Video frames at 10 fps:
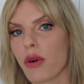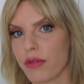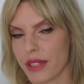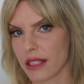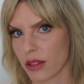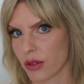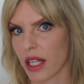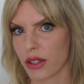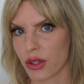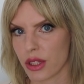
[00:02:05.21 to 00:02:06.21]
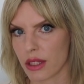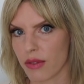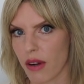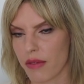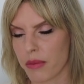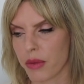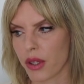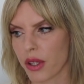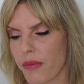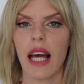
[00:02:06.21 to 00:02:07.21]
of these strategies from the
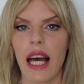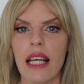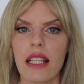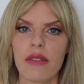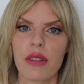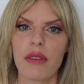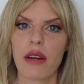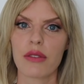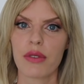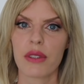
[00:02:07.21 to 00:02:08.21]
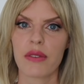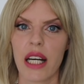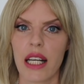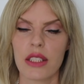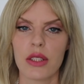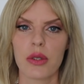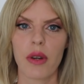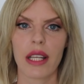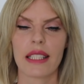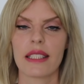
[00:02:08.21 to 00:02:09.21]
book. And without further
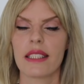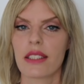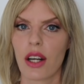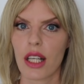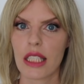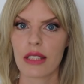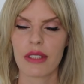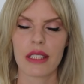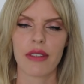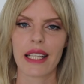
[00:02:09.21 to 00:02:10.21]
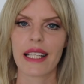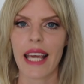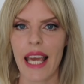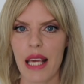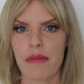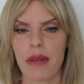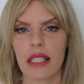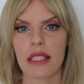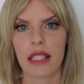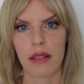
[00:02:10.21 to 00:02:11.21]
ado, let's start with the game
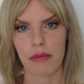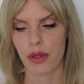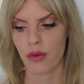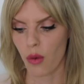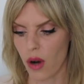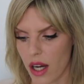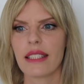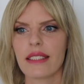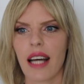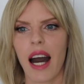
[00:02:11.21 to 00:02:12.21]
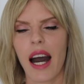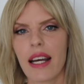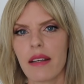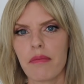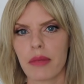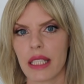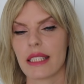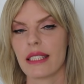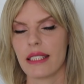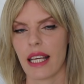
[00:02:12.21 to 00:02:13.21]
number one. And I
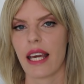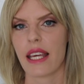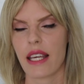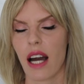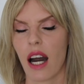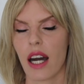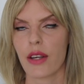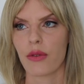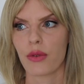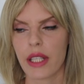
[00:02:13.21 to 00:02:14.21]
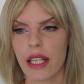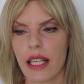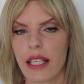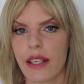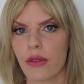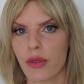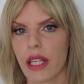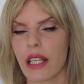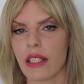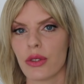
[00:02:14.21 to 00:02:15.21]
must say, I really,
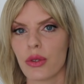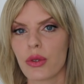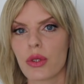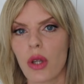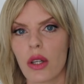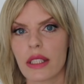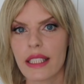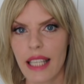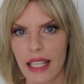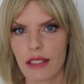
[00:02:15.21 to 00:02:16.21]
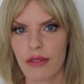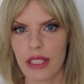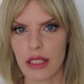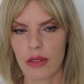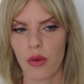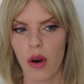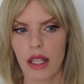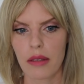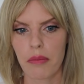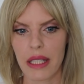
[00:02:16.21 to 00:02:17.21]
really do not get this
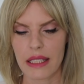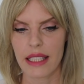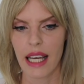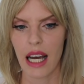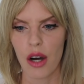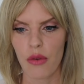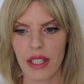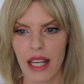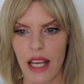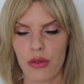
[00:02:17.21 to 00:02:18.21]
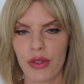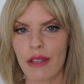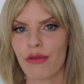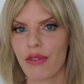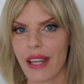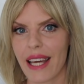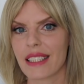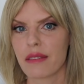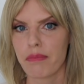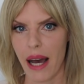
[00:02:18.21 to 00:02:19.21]
one, but now when I
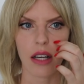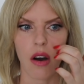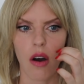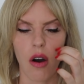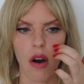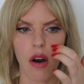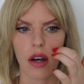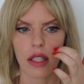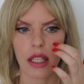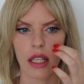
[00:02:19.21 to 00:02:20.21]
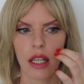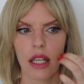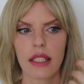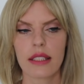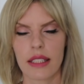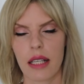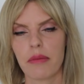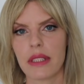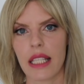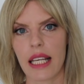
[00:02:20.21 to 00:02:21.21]
reflect back on
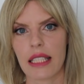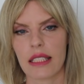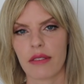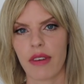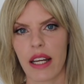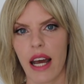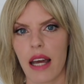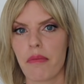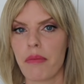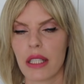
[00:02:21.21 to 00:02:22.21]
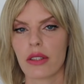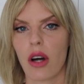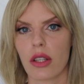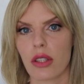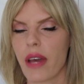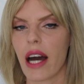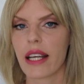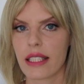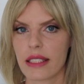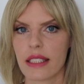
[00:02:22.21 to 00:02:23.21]
some dates that I've been on, I
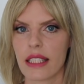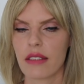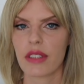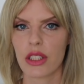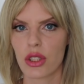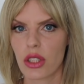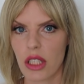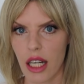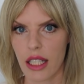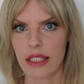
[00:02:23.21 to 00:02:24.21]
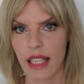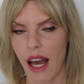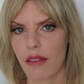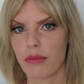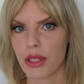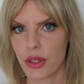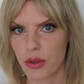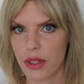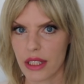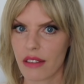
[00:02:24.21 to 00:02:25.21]
can see which guys have been
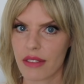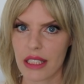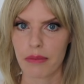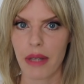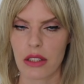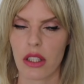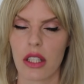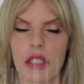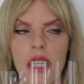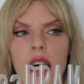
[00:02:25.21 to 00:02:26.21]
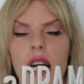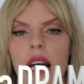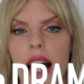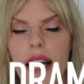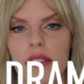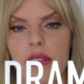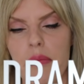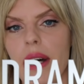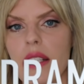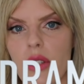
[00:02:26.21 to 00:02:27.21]
using this method. And the
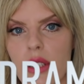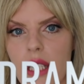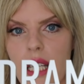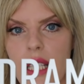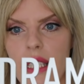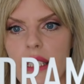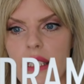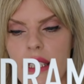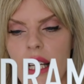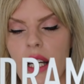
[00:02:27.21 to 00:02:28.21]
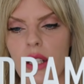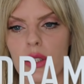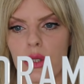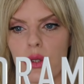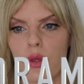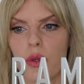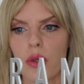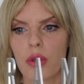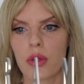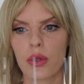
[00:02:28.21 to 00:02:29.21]
method is
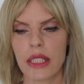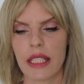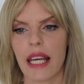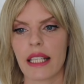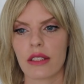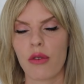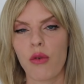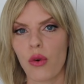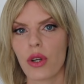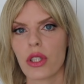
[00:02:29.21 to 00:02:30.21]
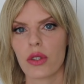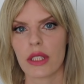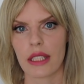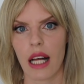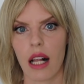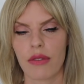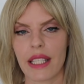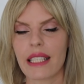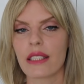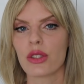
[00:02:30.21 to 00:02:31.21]
to create for yourself
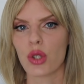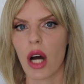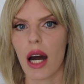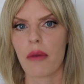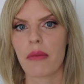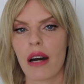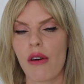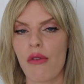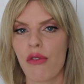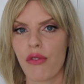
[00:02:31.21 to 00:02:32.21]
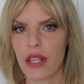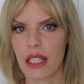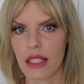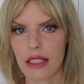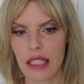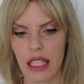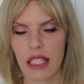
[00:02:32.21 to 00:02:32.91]
a drama-filled